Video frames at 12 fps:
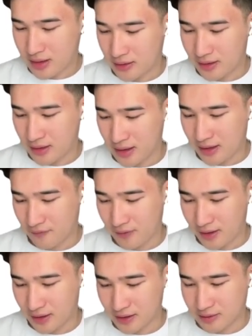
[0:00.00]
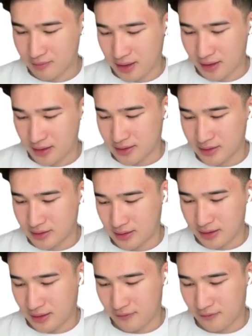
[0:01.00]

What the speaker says: and then fx minus